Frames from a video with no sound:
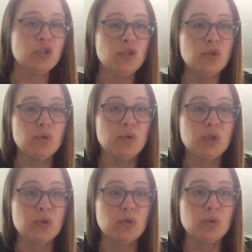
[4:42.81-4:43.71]
Do
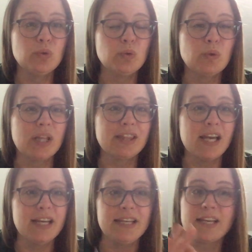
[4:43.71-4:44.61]
you
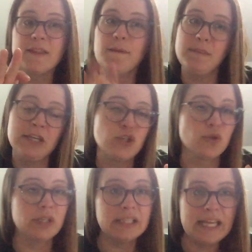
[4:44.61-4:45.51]
like the beach
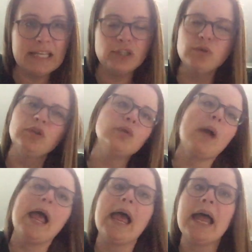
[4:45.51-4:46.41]
or a lake? You can do
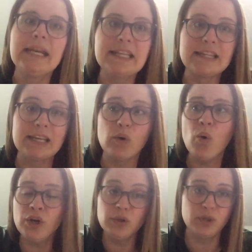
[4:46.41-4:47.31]
anything.
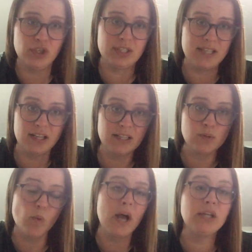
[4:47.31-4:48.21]
Or you could just tell us
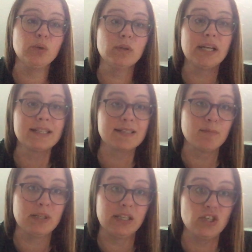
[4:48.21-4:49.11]
why you like
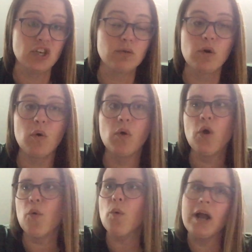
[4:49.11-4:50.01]
something in general.
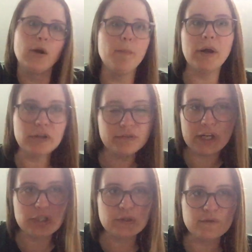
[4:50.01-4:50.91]
Why are
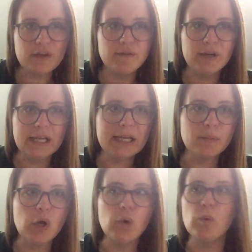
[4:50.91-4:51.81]
butterflies your favorite
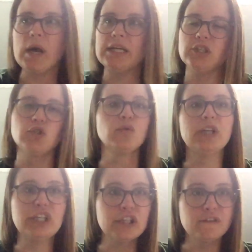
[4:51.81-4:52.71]
animal? Why is
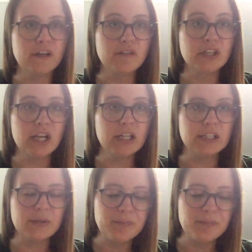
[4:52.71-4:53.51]
green your favorite color?